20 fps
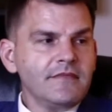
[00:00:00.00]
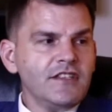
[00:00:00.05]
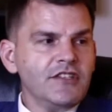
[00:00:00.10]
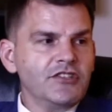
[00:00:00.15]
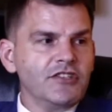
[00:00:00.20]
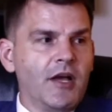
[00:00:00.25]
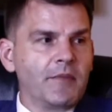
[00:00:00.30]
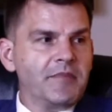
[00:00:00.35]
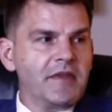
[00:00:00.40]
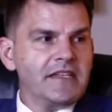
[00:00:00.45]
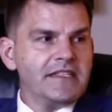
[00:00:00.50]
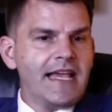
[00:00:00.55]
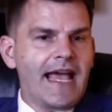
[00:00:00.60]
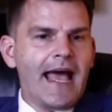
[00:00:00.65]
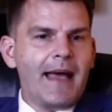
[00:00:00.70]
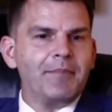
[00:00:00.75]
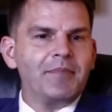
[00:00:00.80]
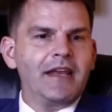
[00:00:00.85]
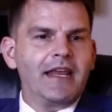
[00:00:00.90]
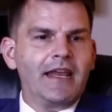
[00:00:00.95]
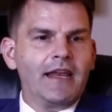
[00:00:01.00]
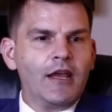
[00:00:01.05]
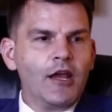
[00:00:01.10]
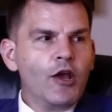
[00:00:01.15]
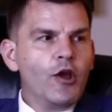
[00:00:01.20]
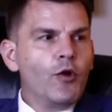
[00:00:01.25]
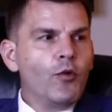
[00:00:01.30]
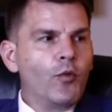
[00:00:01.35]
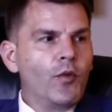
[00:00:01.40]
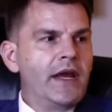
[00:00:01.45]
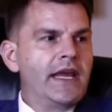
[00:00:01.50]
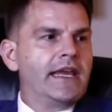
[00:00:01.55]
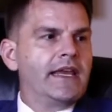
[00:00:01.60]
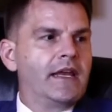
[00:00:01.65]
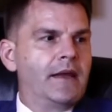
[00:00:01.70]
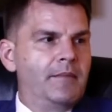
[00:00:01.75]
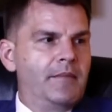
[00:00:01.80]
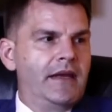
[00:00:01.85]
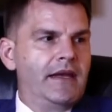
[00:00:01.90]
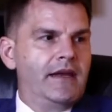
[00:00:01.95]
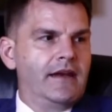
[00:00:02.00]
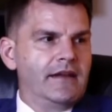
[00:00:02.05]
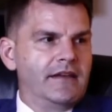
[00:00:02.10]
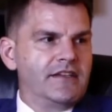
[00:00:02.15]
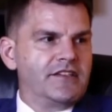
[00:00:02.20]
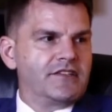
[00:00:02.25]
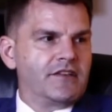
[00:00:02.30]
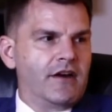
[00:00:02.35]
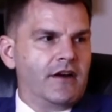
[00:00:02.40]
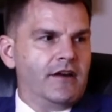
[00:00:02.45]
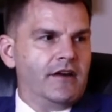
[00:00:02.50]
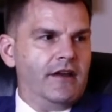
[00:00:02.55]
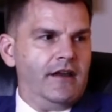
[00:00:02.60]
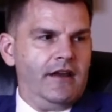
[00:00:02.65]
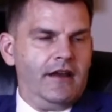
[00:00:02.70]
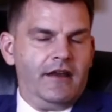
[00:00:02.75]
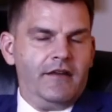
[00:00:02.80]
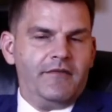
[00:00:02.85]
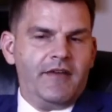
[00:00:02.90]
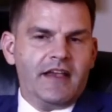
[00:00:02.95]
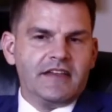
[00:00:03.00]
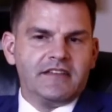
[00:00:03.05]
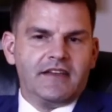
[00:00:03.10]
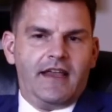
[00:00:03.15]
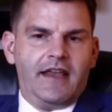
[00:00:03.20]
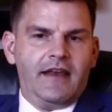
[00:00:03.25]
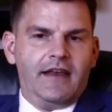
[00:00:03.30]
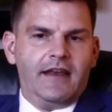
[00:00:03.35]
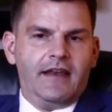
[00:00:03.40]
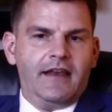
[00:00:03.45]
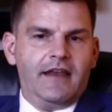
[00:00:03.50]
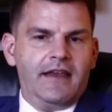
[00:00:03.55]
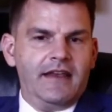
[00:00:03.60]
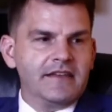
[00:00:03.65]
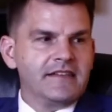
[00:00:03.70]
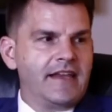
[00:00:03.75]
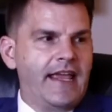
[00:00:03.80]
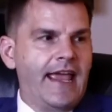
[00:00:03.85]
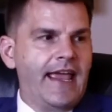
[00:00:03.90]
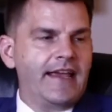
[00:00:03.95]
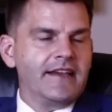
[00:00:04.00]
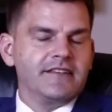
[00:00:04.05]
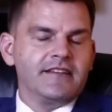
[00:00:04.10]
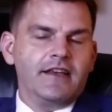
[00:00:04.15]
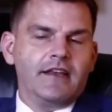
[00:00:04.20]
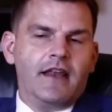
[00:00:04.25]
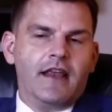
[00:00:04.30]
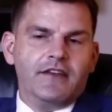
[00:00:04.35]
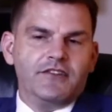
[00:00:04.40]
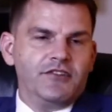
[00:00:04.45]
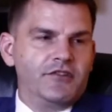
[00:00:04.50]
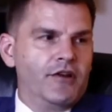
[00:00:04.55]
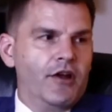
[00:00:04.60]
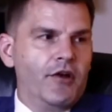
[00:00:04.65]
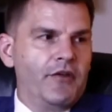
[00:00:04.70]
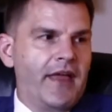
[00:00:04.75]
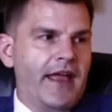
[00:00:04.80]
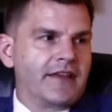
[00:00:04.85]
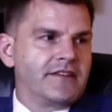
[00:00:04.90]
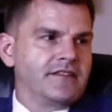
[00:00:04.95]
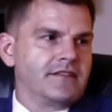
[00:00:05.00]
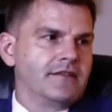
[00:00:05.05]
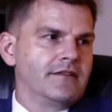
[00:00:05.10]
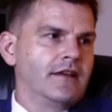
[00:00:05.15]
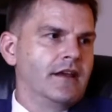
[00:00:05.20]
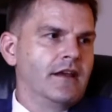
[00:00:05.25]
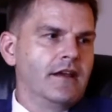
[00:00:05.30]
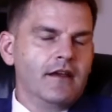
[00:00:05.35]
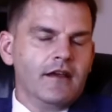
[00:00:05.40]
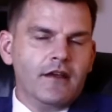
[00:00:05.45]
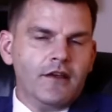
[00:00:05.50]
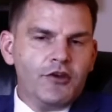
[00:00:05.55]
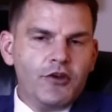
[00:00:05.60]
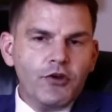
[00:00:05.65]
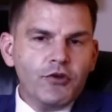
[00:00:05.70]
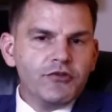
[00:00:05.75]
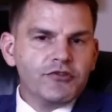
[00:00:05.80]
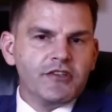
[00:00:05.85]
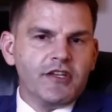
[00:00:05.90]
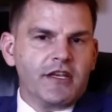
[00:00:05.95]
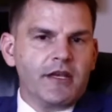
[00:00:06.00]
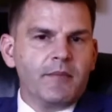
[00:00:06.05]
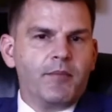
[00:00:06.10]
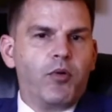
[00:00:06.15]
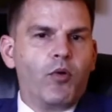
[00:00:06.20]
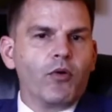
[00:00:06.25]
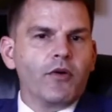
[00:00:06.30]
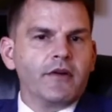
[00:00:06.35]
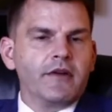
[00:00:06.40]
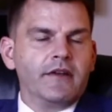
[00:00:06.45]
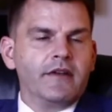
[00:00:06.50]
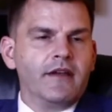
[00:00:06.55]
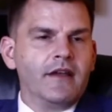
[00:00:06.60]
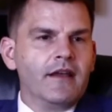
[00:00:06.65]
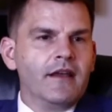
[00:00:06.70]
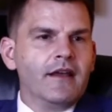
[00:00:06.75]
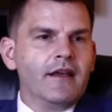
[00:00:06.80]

something's happening, we can immediately start investigating his case. And as you know, that's hugely important.